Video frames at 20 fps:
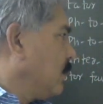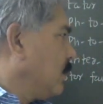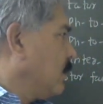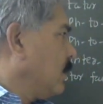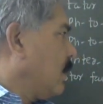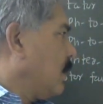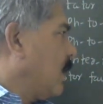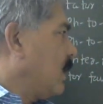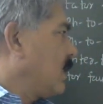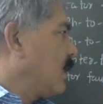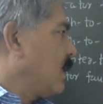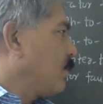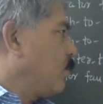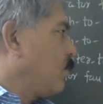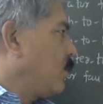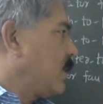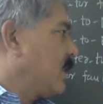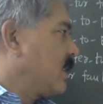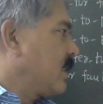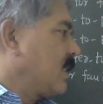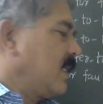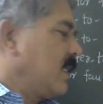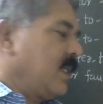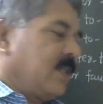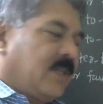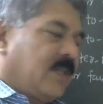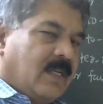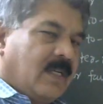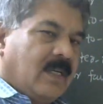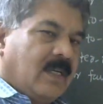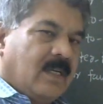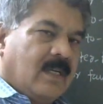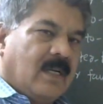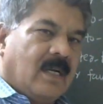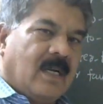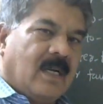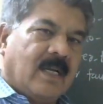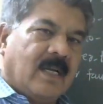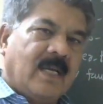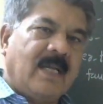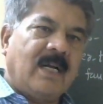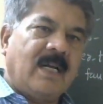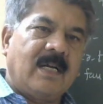Under voltage condition. Again,